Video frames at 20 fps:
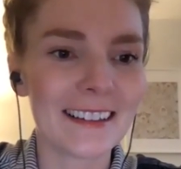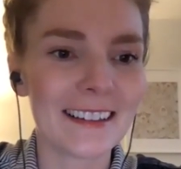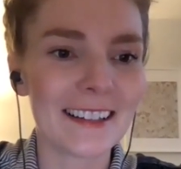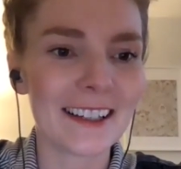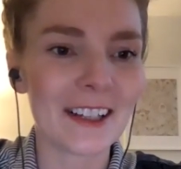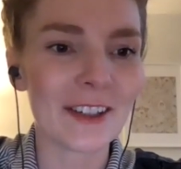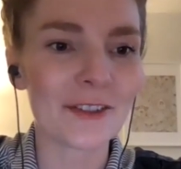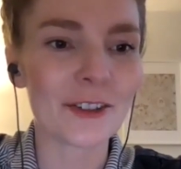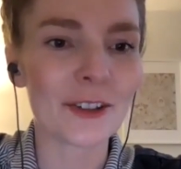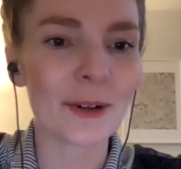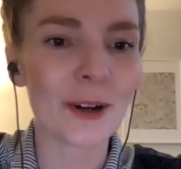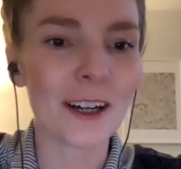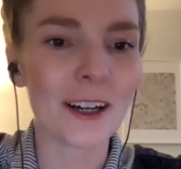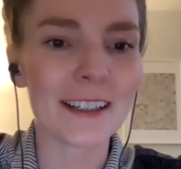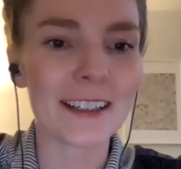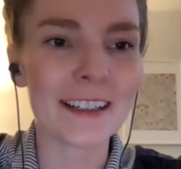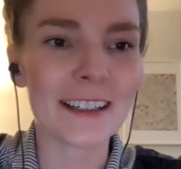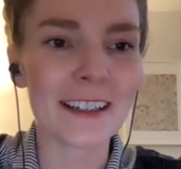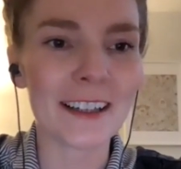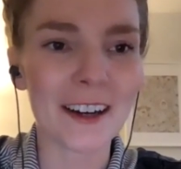If you are
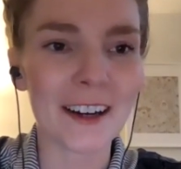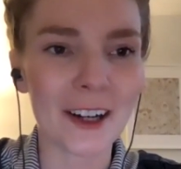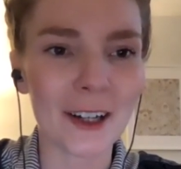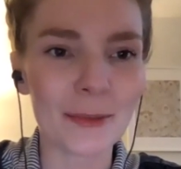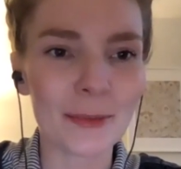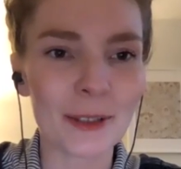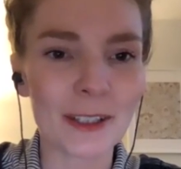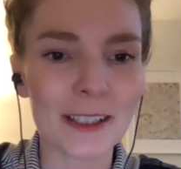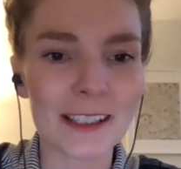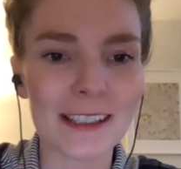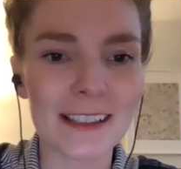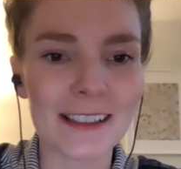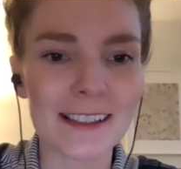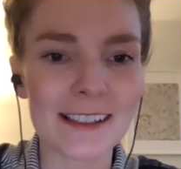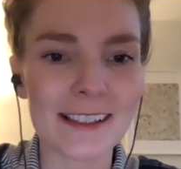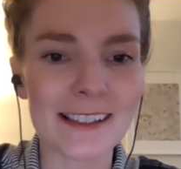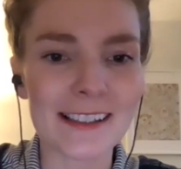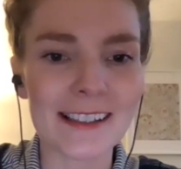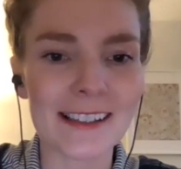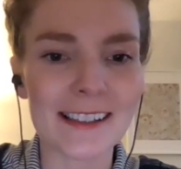here,
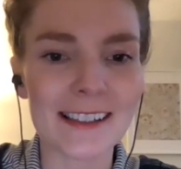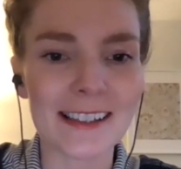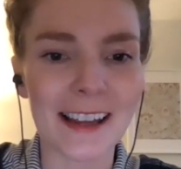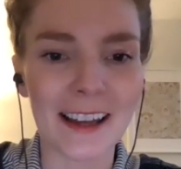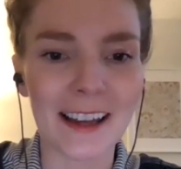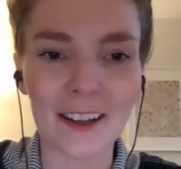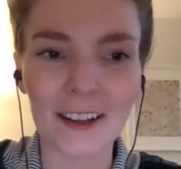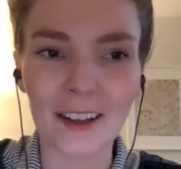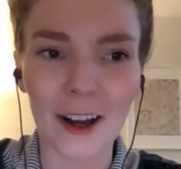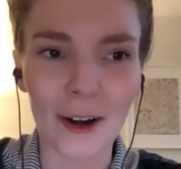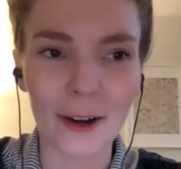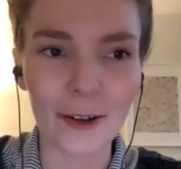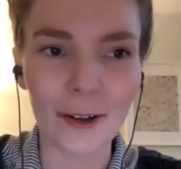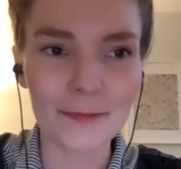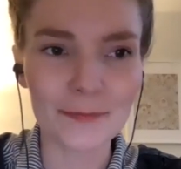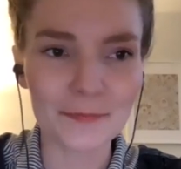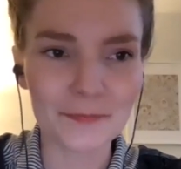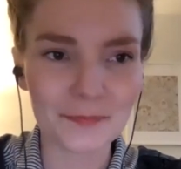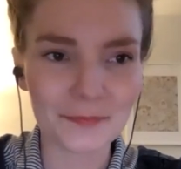please say hello.